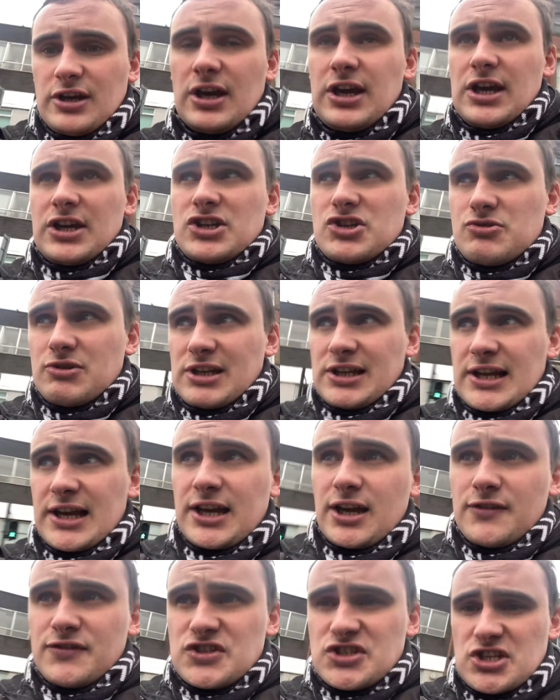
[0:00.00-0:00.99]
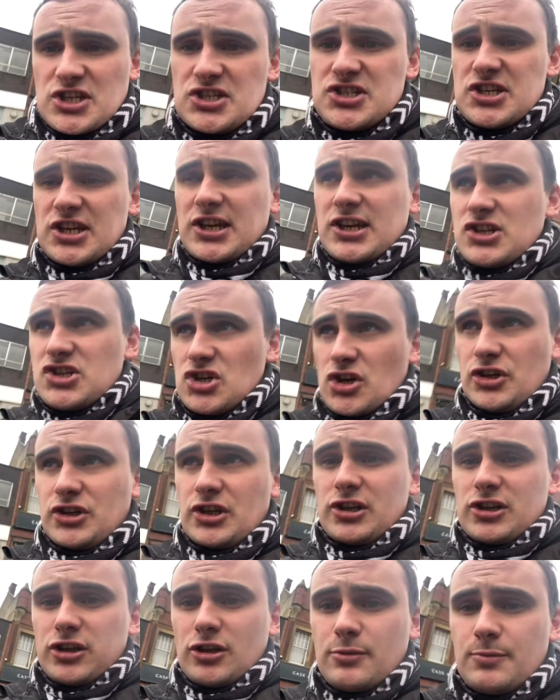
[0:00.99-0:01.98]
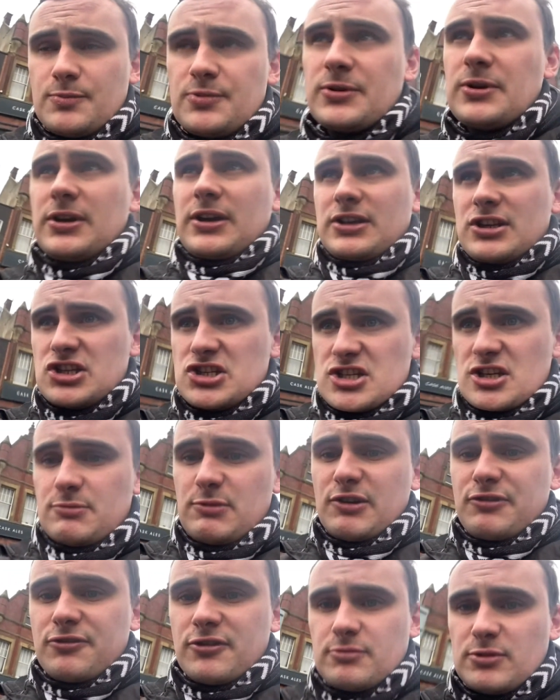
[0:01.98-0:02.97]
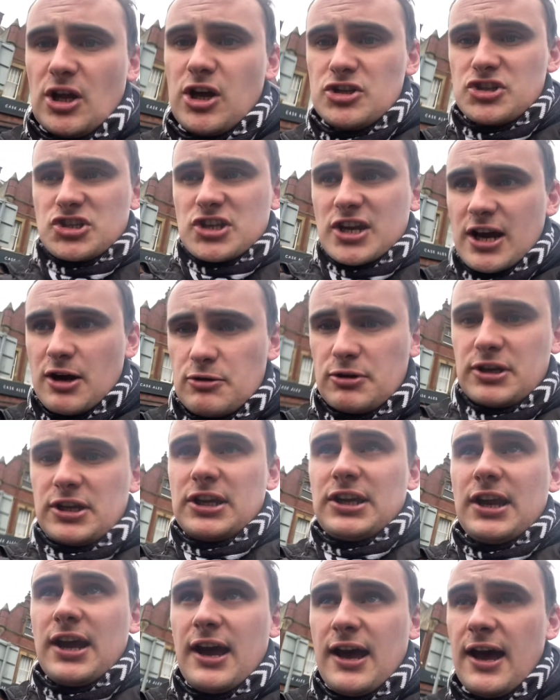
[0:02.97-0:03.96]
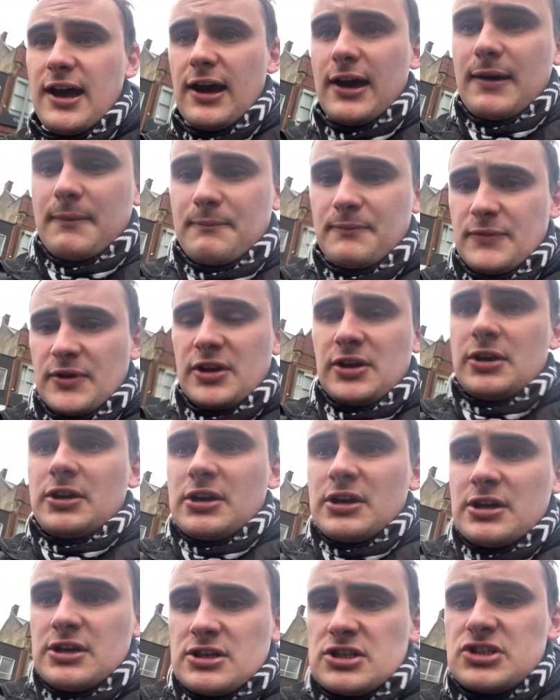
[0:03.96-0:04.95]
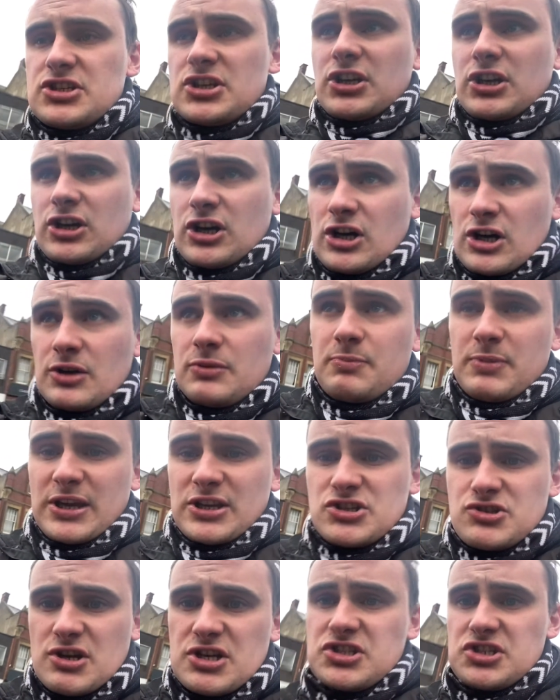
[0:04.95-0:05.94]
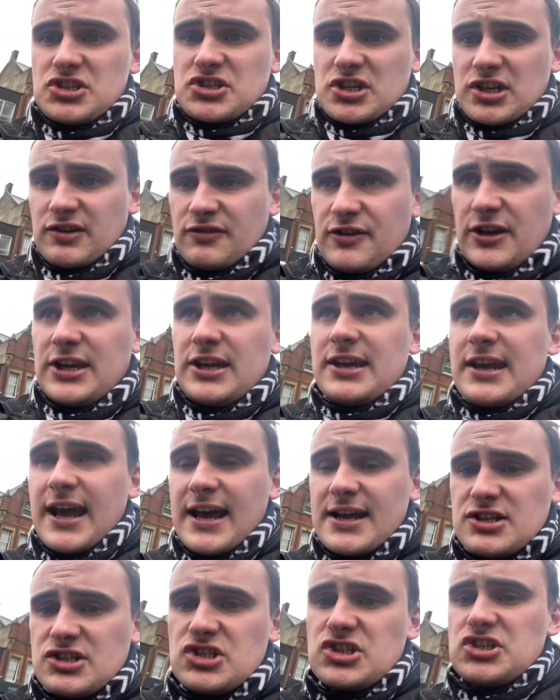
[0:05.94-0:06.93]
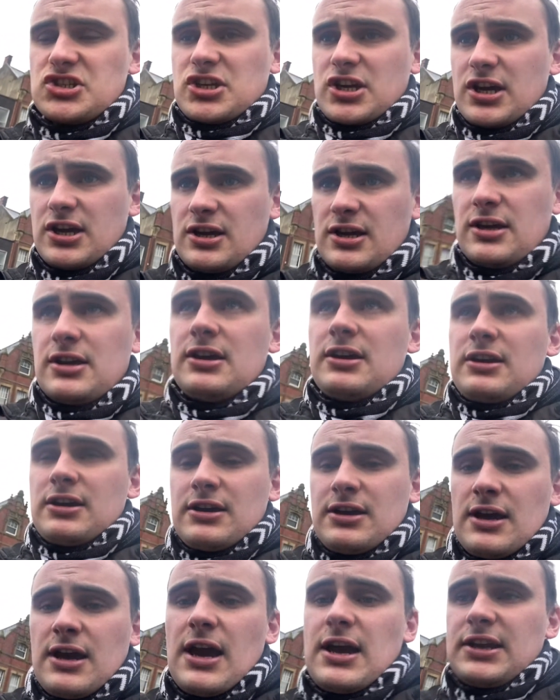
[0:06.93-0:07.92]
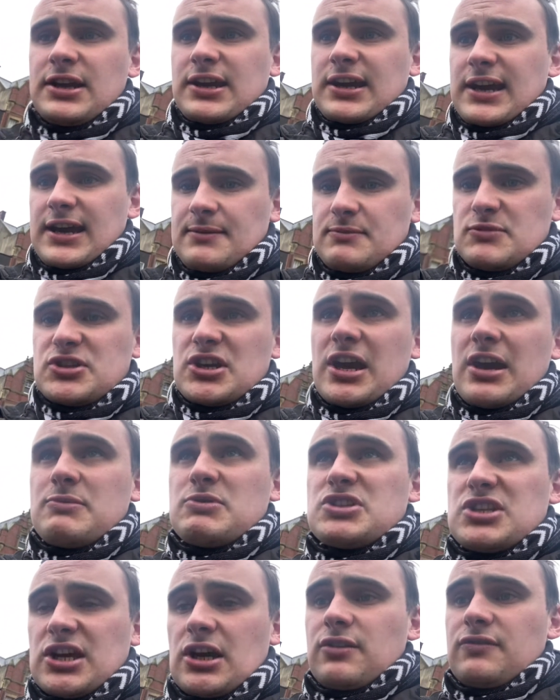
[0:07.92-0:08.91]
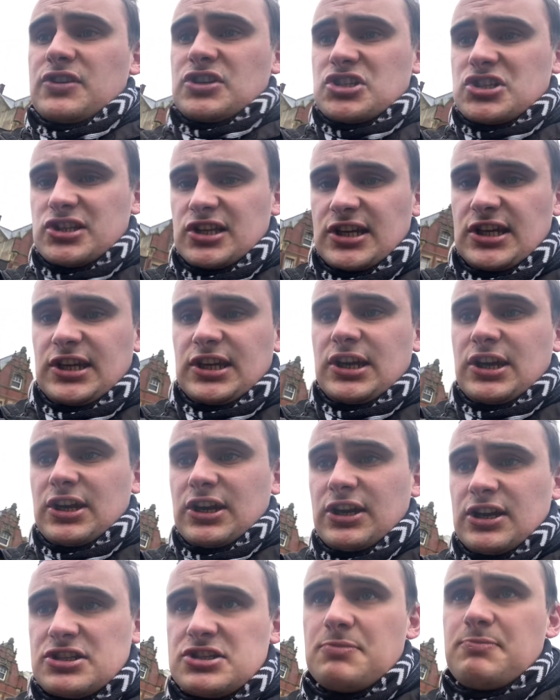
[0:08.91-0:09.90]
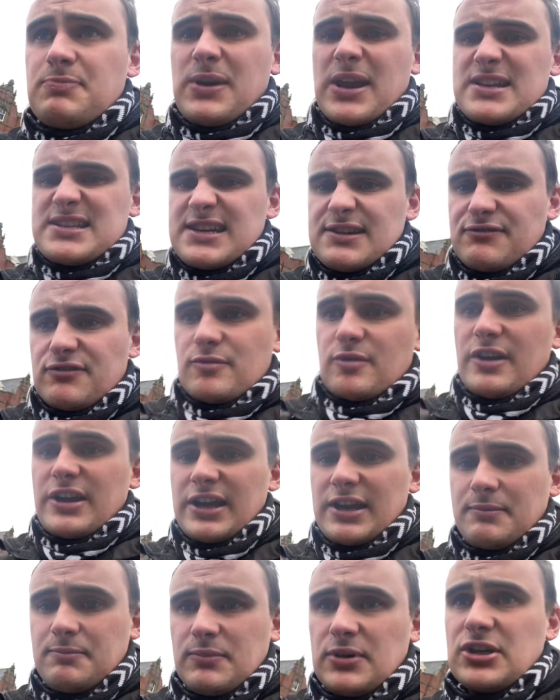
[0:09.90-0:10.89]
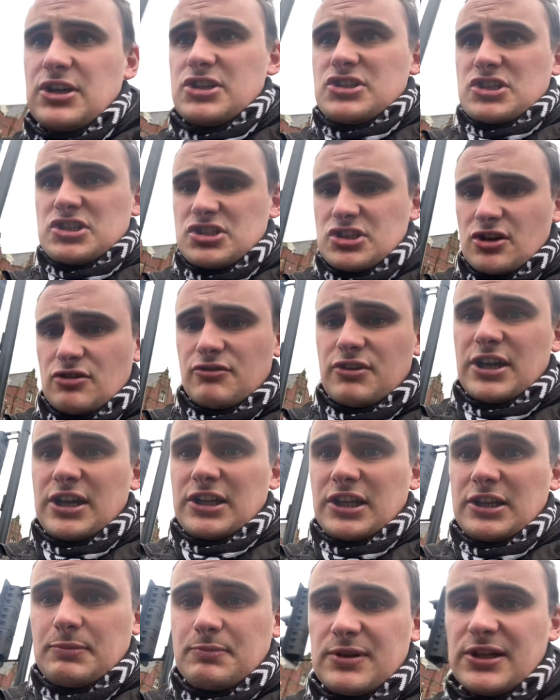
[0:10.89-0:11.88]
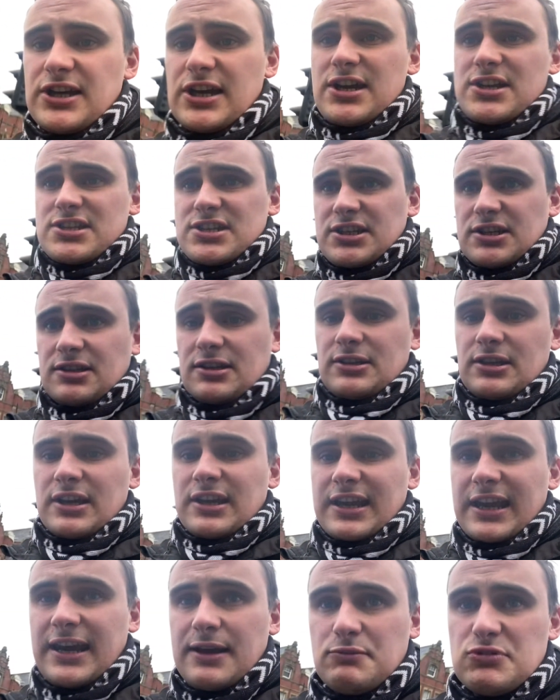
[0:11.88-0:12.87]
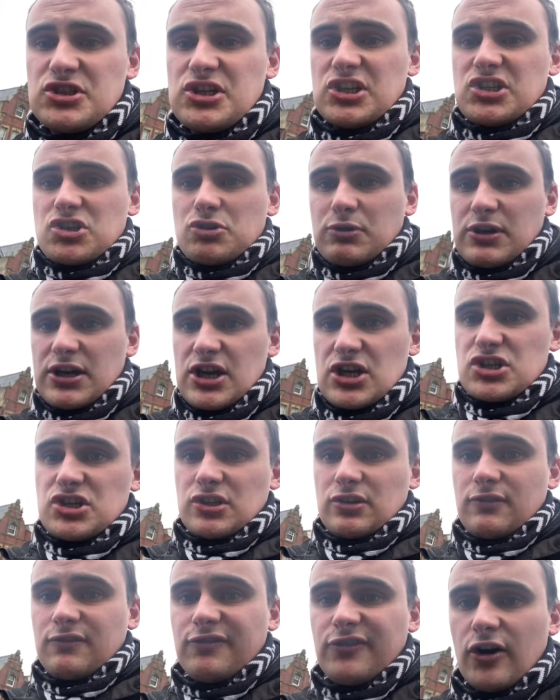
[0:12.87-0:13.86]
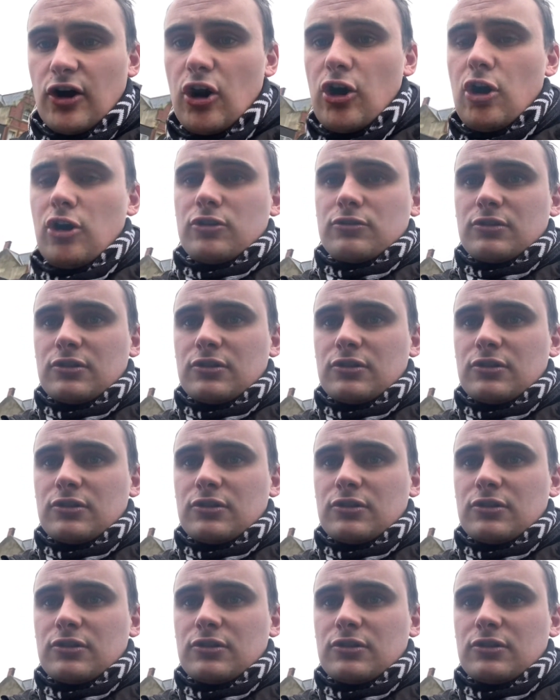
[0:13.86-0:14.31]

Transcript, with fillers: injury layoffs since he joined the club in the summer from Notts County. Um, so be interesting to see if he gets and in game time today obviously uh, it's a bit different with him because he's not really played in a game situation for